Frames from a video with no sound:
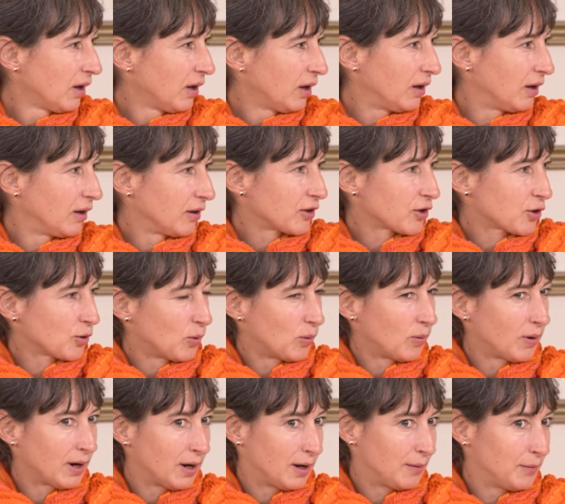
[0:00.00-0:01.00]

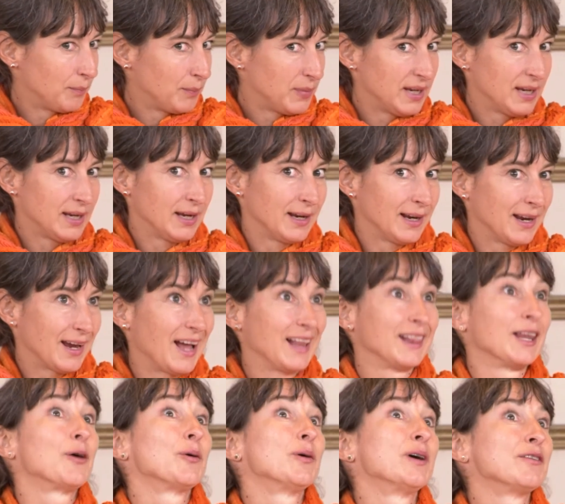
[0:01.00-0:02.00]

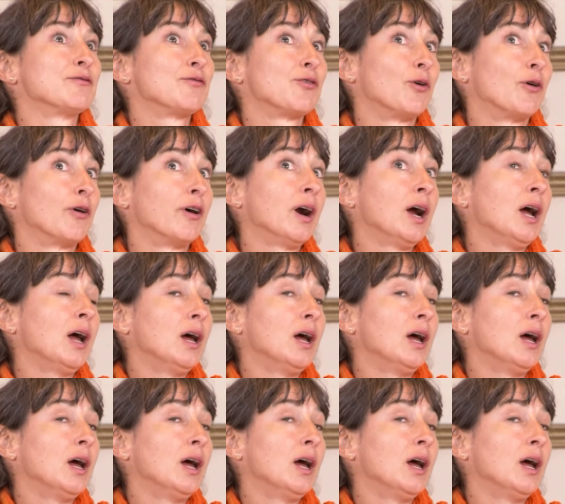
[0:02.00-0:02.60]
Allowing for